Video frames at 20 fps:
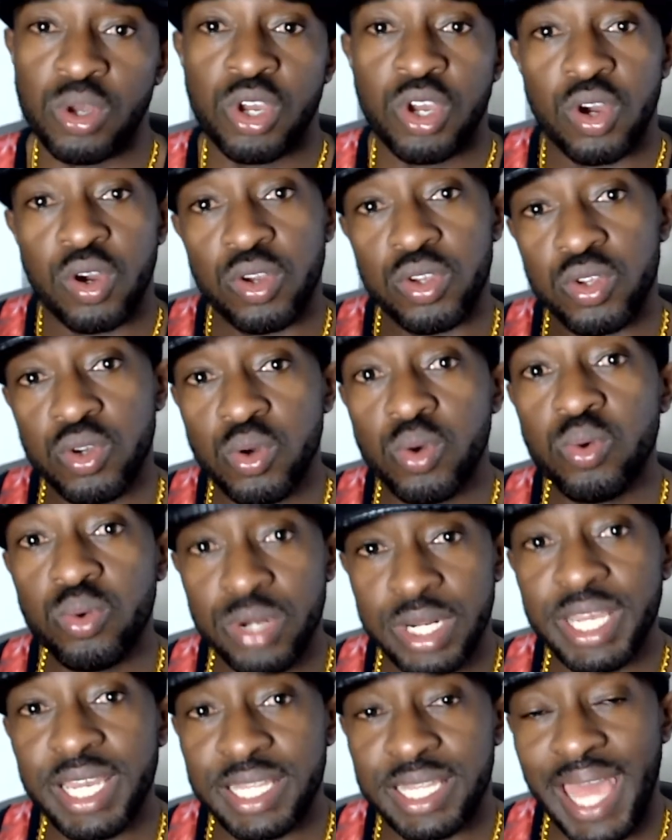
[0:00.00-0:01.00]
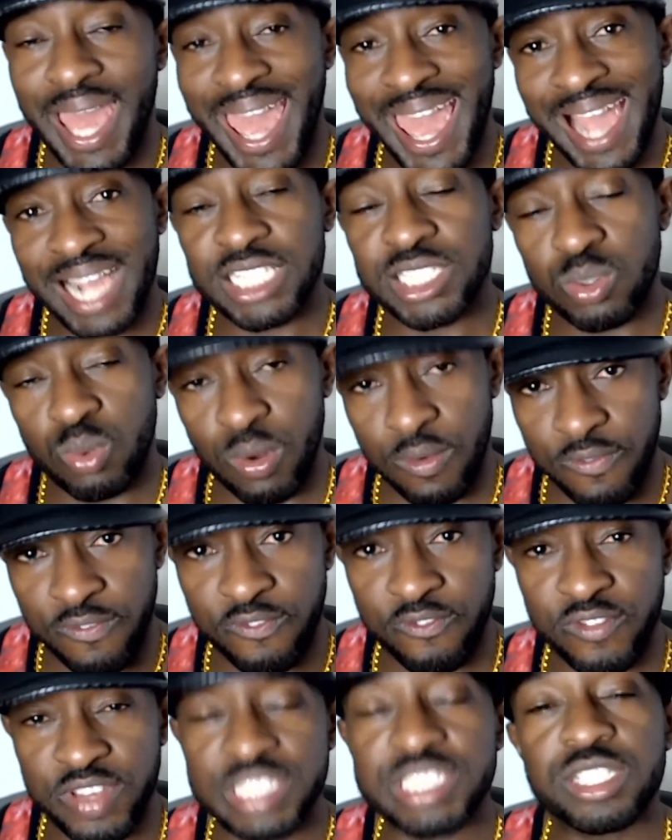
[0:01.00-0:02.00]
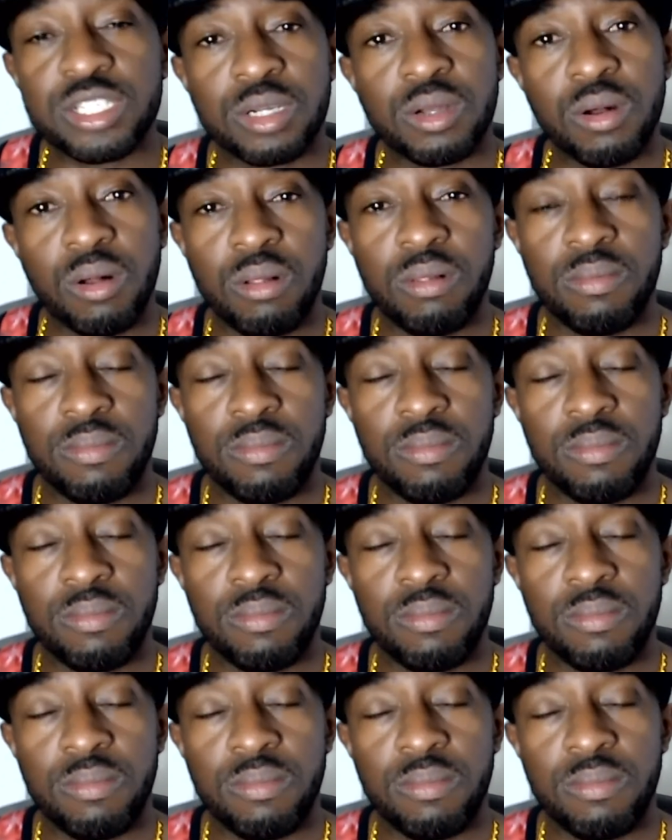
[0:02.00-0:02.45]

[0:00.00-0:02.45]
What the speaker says: You need the actual physical